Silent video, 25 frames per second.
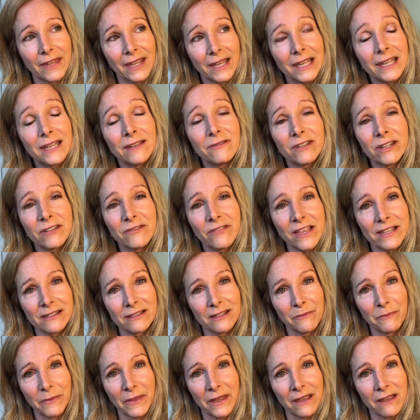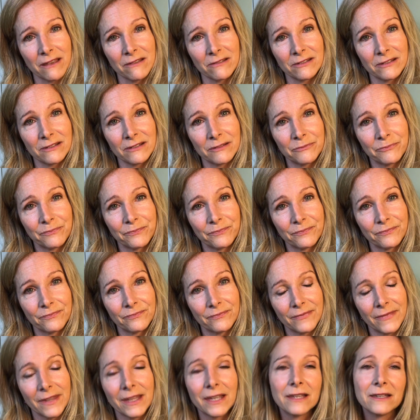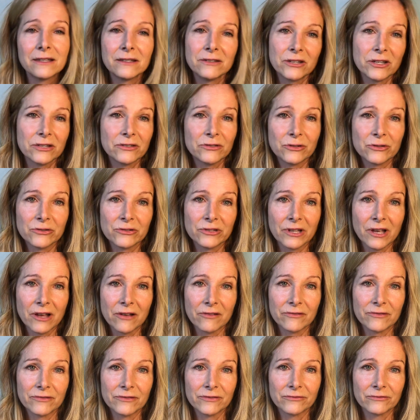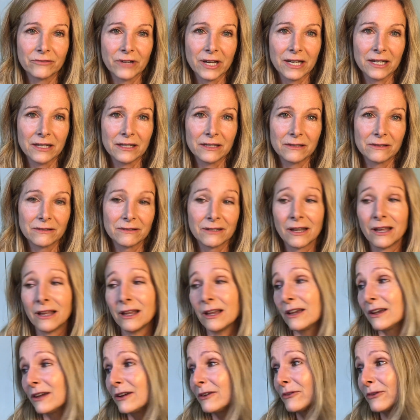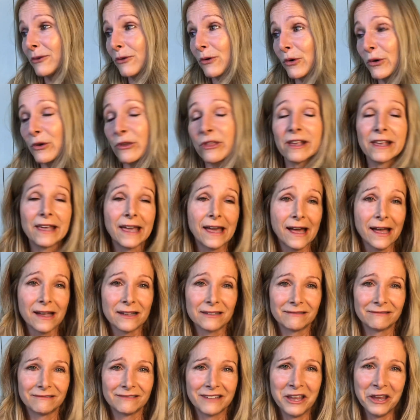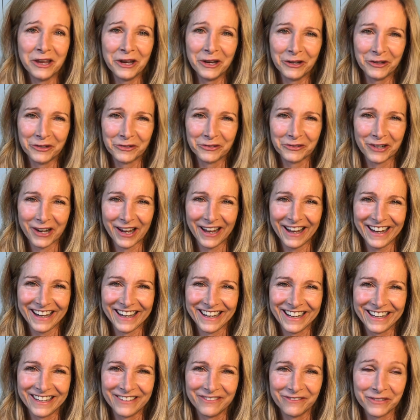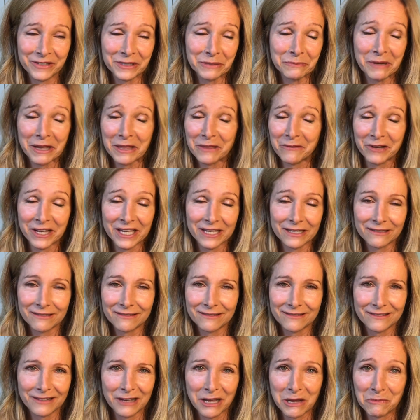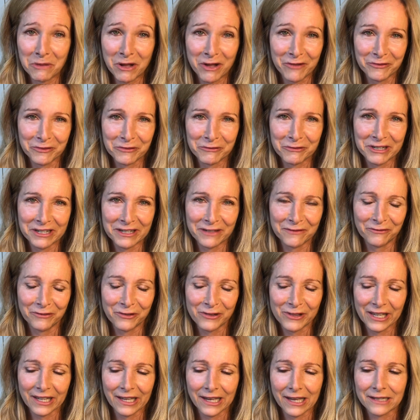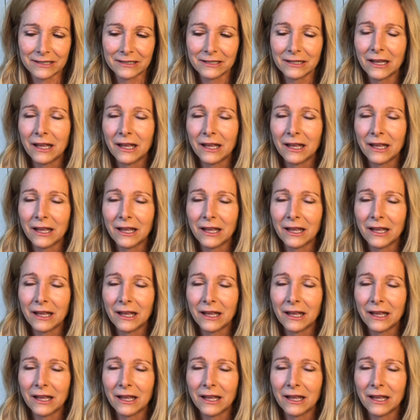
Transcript: Even if that something else is just yourself, right? Or the cat, right? Which, by the way, I'm all for reaching for the cat.